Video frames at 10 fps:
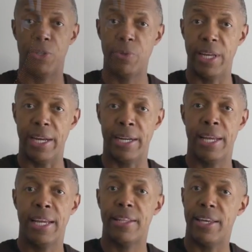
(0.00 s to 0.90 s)
you do that,
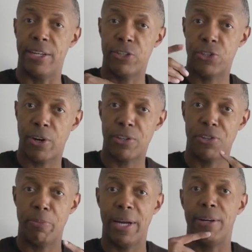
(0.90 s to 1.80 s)
that it's
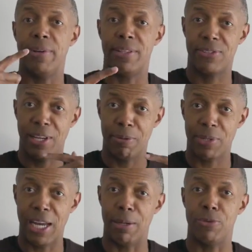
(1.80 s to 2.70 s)
charging your battery at the same
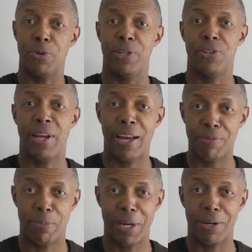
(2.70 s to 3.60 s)
time. So as you
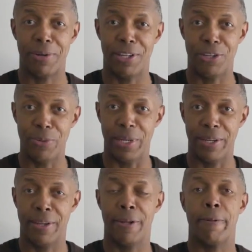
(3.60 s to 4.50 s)
have the battery in the
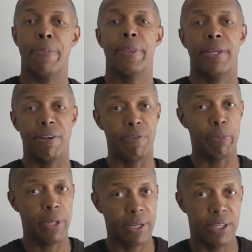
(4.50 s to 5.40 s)
unit, if you
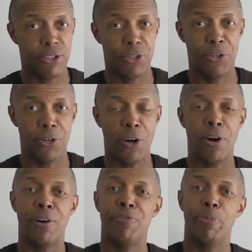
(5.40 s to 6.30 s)
plug it into your
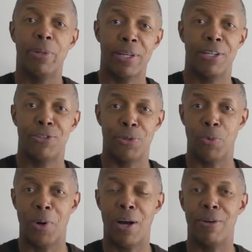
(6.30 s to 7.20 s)
car, if you plug it into
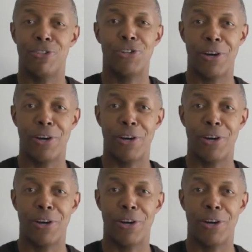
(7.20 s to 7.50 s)
the wall, it's